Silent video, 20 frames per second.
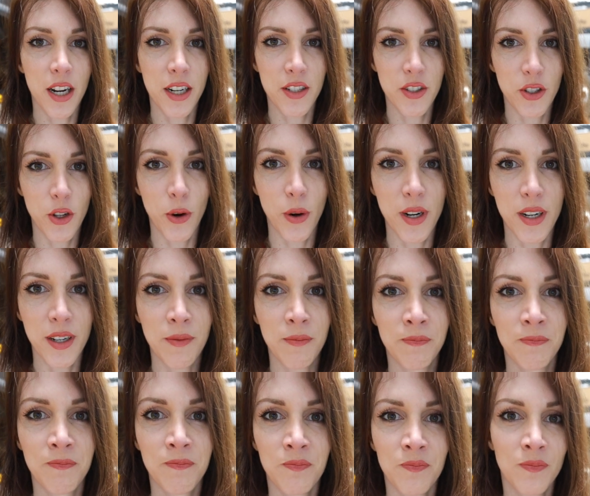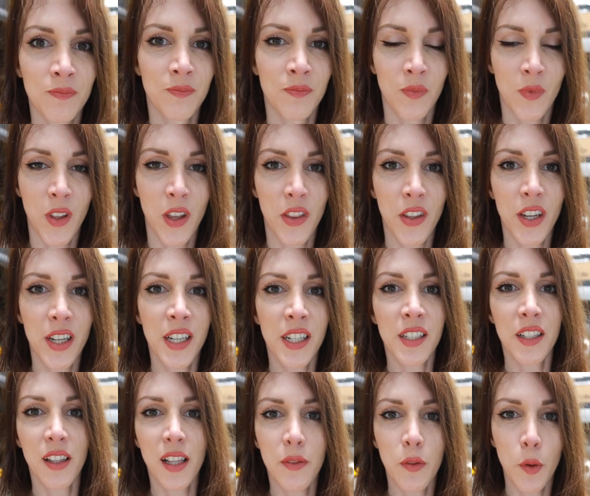store. They're gonna
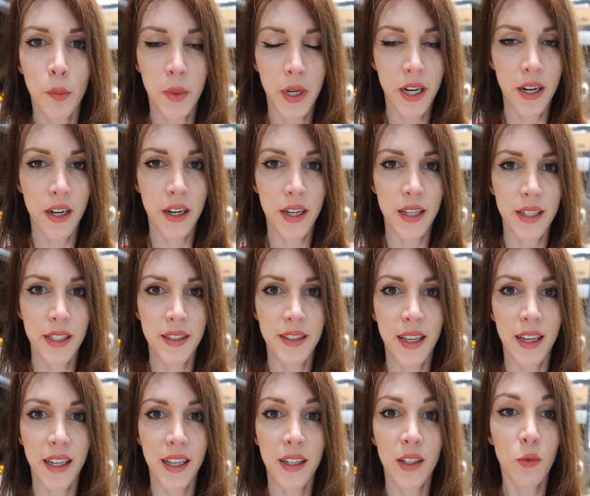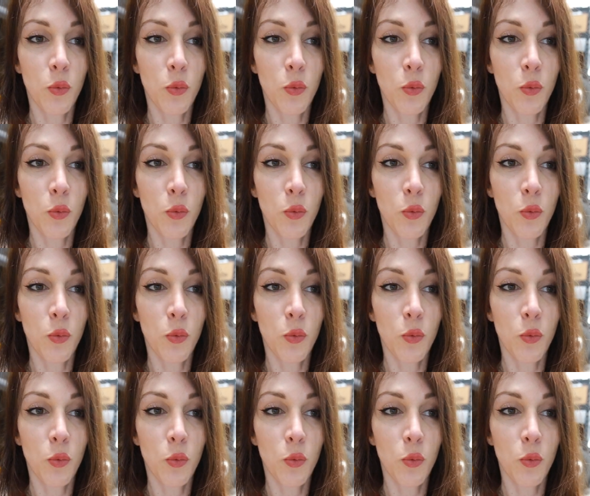deliver them here in a second.